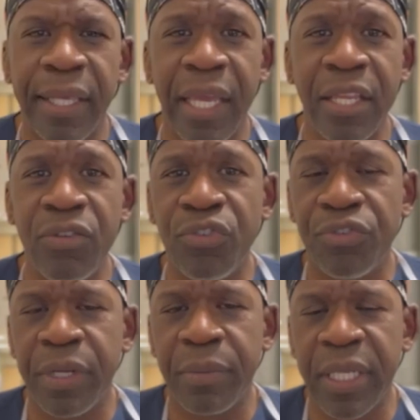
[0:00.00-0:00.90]
Can you
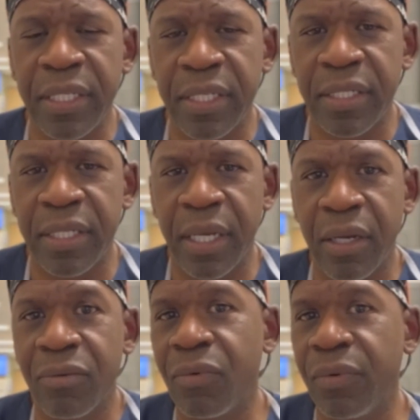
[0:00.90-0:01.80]
treat a meniscus
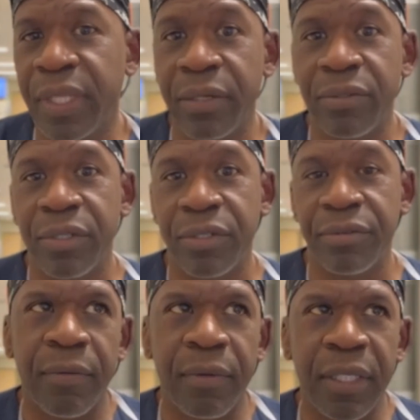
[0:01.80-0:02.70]
tear without
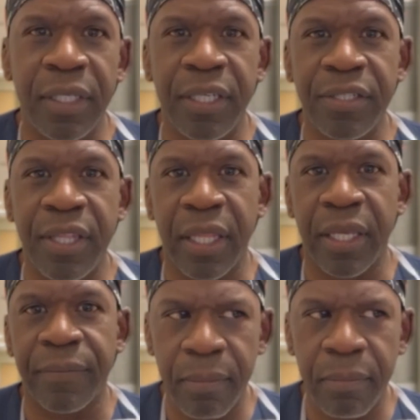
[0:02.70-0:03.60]
surgery? Well, here's the
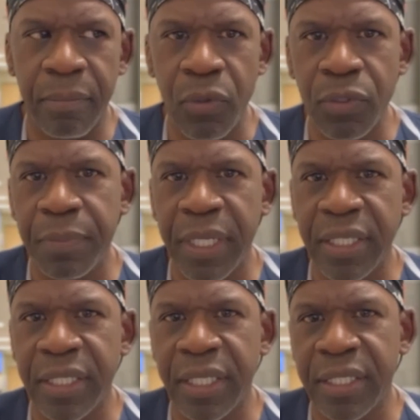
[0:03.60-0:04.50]
thing. Most
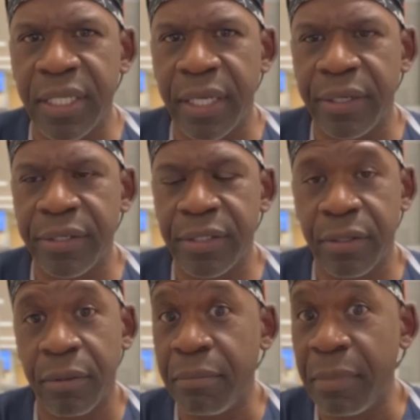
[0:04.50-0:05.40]
meniscus
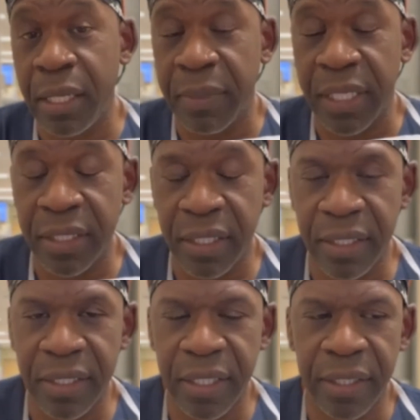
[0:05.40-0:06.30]
tears, or many
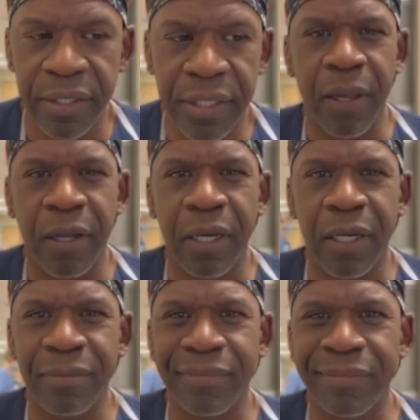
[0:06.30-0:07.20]
meniscus tears,
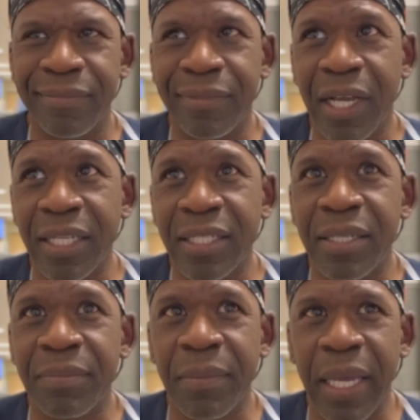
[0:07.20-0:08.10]
are not
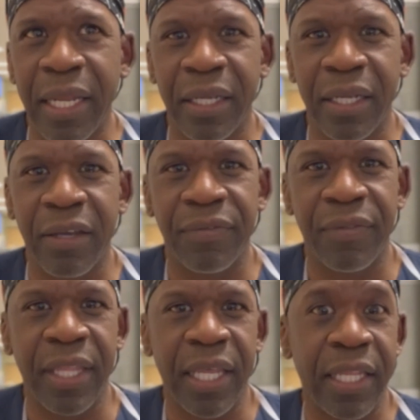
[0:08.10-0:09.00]
symptomatic
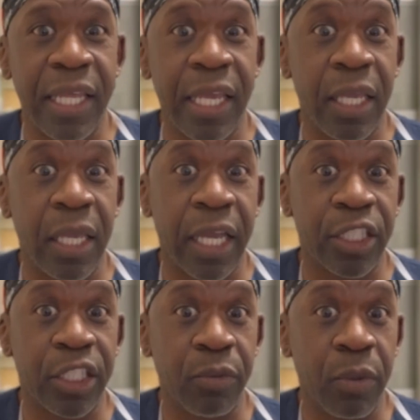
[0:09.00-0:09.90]
enough that they
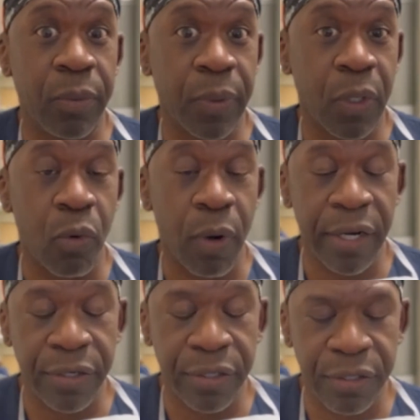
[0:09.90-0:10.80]
actually will
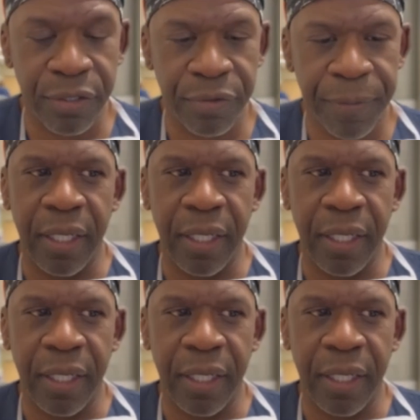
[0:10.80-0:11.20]
require surgery.